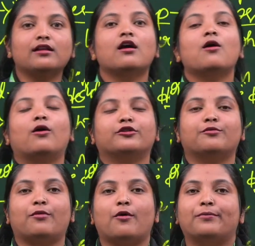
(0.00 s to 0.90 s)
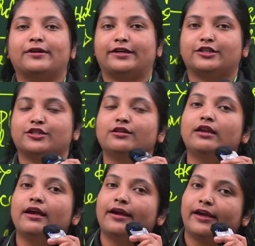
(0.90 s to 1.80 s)
or the population
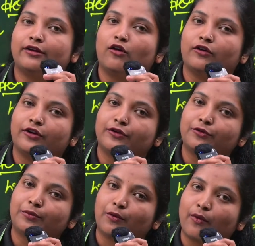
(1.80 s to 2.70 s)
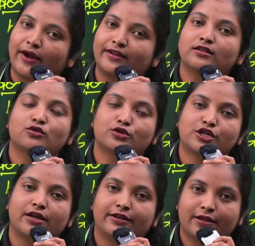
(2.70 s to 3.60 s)
in order to provide the social and the
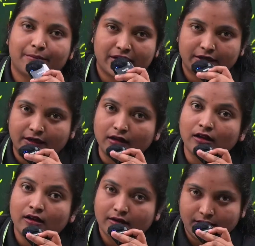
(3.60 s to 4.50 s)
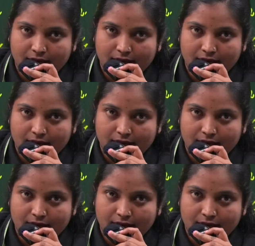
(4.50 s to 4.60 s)
medical care.